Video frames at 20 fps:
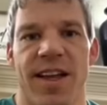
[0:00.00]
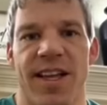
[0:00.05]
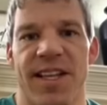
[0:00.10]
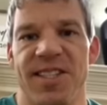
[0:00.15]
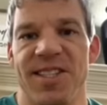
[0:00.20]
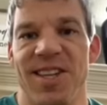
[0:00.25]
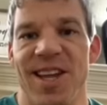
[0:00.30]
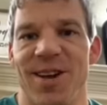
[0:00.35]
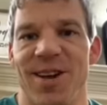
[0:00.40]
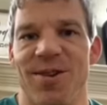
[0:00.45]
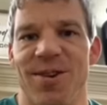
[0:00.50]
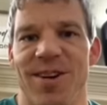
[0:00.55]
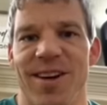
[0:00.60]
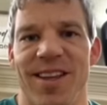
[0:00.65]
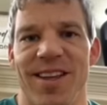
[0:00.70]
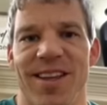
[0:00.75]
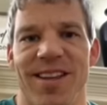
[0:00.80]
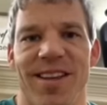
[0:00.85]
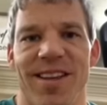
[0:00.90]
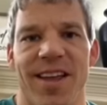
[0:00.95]

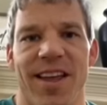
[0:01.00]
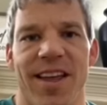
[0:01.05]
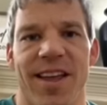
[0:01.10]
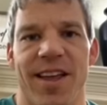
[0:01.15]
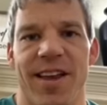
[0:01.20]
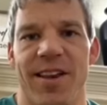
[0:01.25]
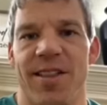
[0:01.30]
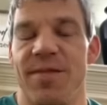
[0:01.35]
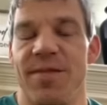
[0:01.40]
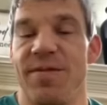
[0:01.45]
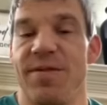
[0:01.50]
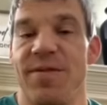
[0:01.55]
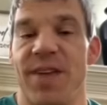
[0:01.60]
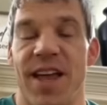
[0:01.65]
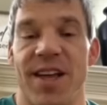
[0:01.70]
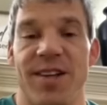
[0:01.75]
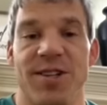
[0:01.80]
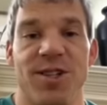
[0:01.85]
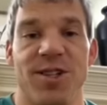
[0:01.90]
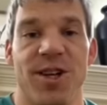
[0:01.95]
integrity and
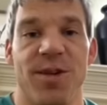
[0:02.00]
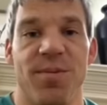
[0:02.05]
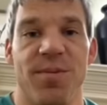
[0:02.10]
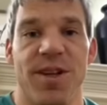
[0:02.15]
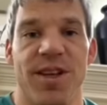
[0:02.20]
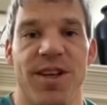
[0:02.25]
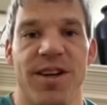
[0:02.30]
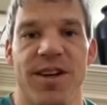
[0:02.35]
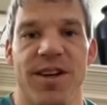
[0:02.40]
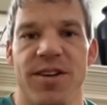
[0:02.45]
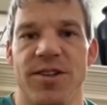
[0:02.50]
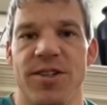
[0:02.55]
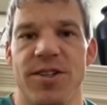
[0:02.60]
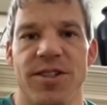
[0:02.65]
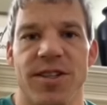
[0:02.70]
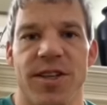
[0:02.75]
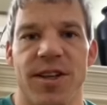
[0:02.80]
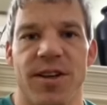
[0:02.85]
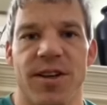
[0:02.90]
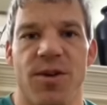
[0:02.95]
fast shipping.
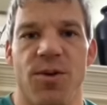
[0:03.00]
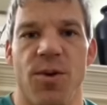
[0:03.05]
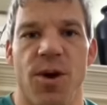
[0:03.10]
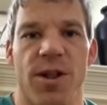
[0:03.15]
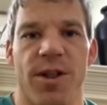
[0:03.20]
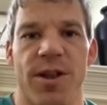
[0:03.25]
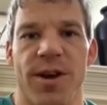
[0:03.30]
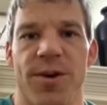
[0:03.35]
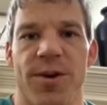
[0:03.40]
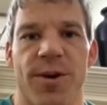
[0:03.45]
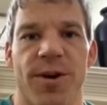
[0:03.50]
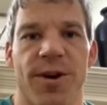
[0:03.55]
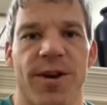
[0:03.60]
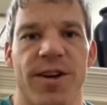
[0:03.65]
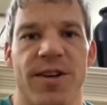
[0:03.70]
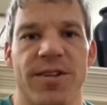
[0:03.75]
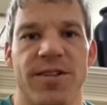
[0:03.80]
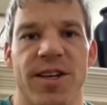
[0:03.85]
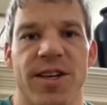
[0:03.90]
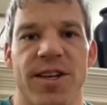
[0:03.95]
Just a quality
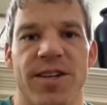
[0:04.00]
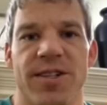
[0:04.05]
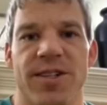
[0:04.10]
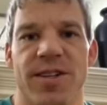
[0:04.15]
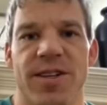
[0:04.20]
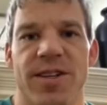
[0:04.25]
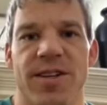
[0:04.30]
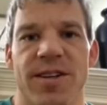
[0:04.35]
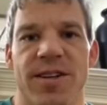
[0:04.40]
organization.